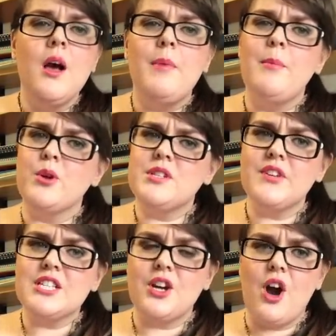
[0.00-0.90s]
But most of
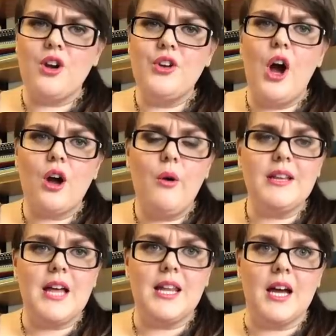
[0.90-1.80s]
us are not quite
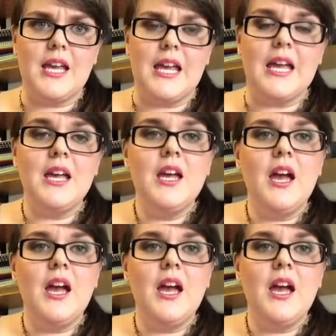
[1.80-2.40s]
that lucky.